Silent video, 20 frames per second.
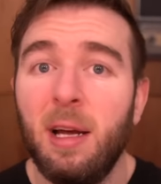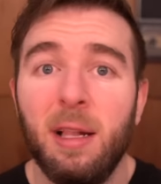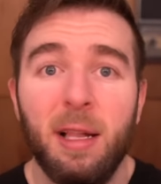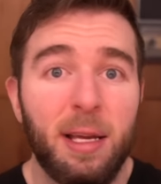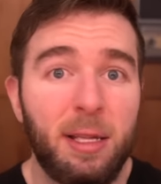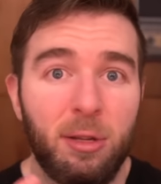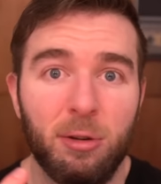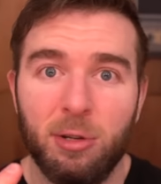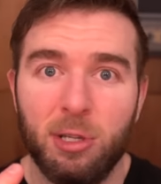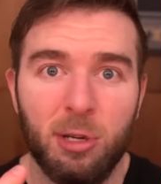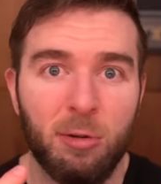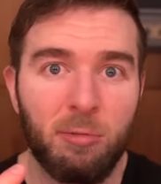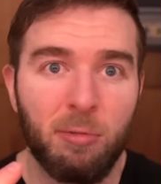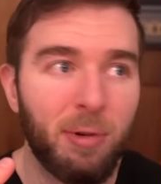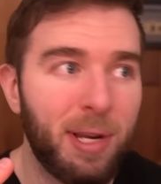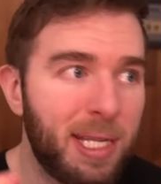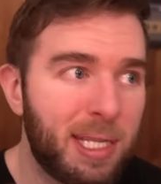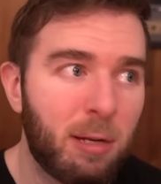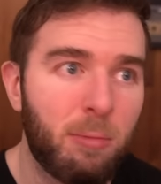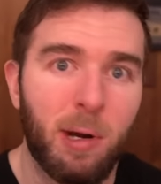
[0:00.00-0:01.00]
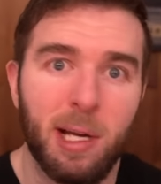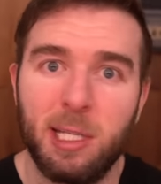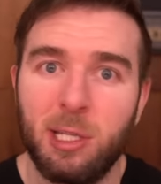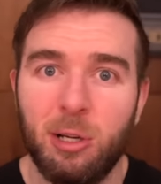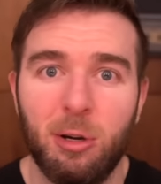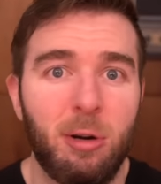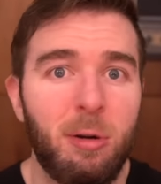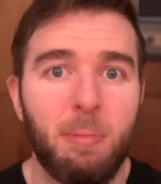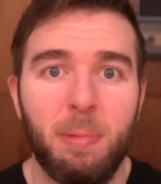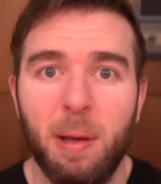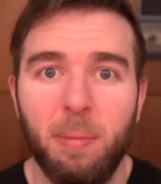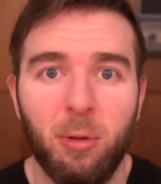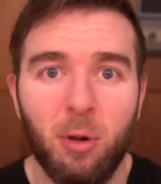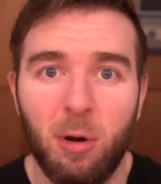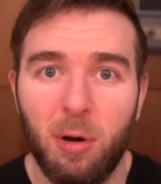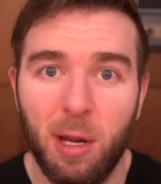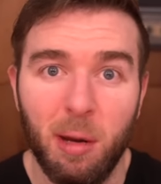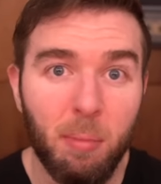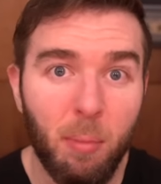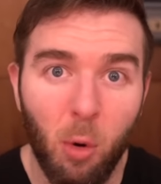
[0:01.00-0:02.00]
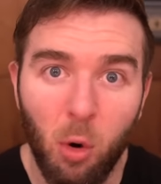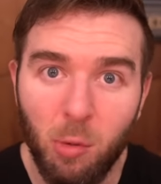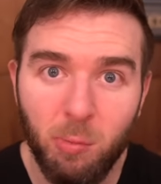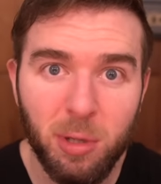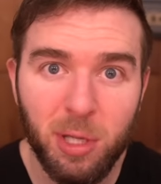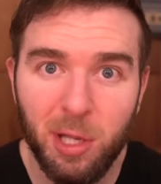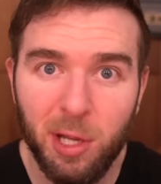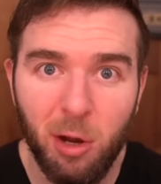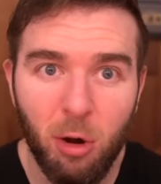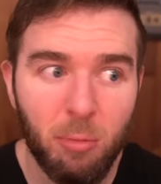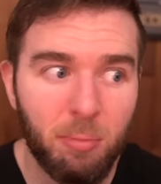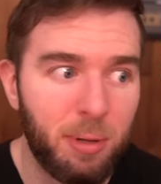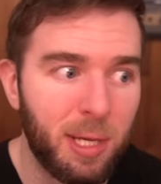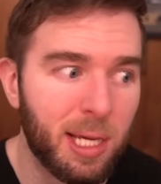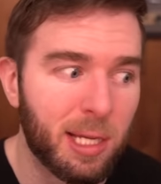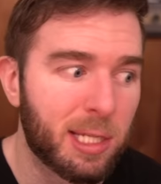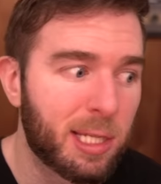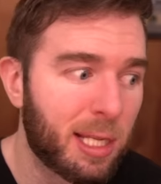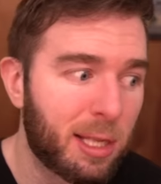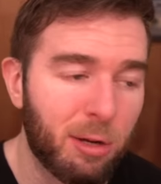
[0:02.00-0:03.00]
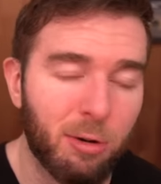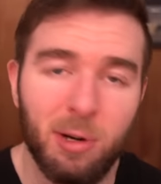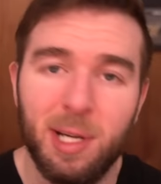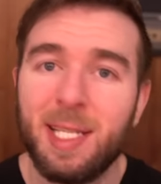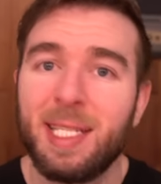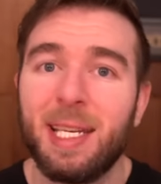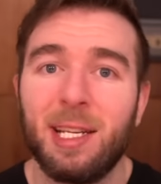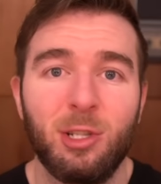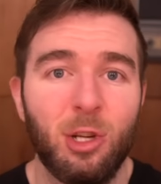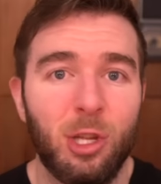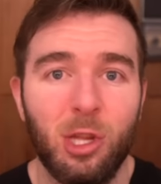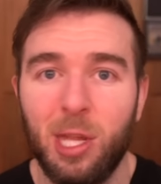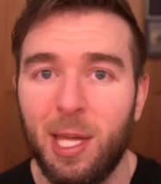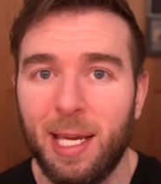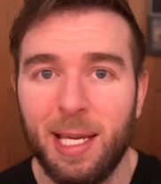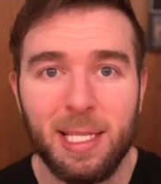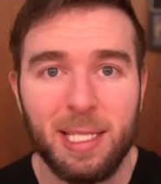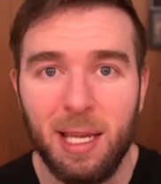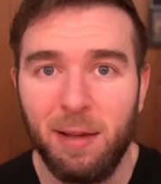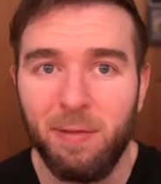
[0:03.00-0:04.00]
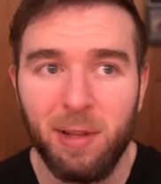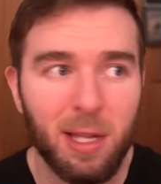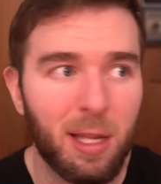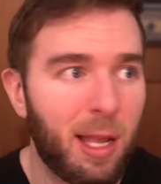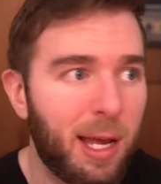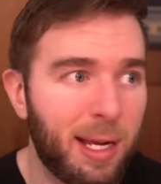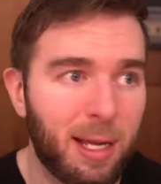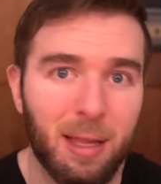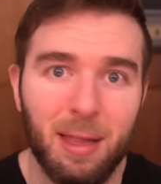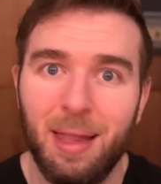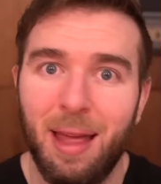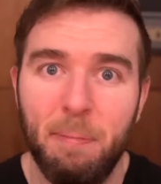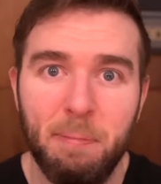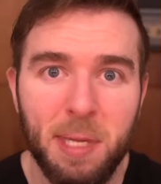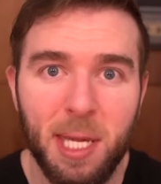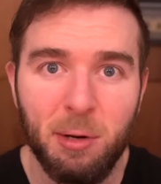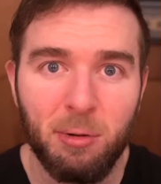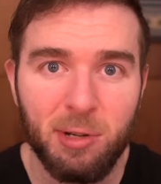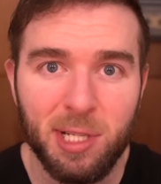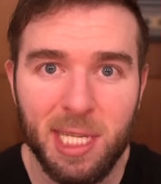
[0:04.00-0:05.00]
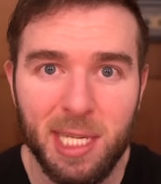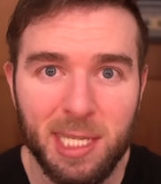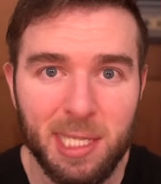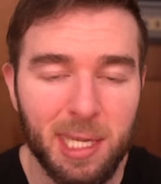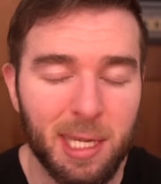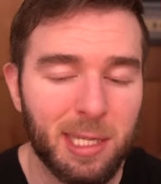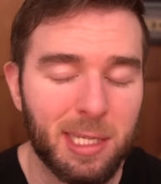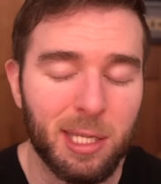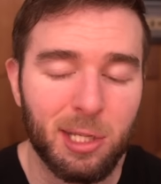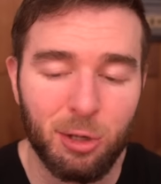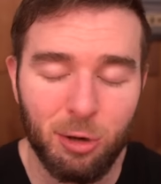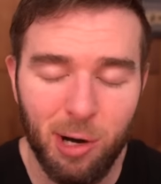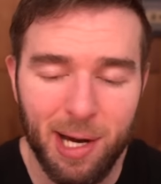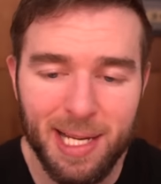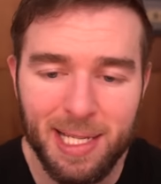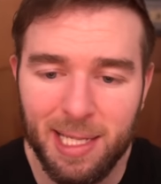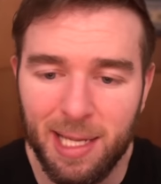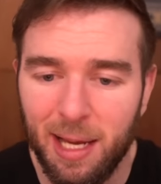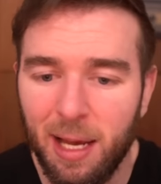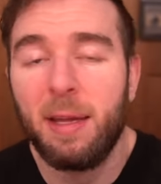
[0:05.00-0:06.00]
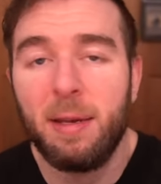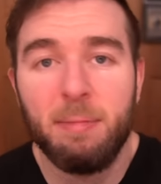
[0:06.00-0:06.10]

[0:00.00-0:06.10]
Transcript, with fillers: Like there's a reason why certain people are like morbidly obese. Like there is such a thing as even like leptin resistance. It's crazy.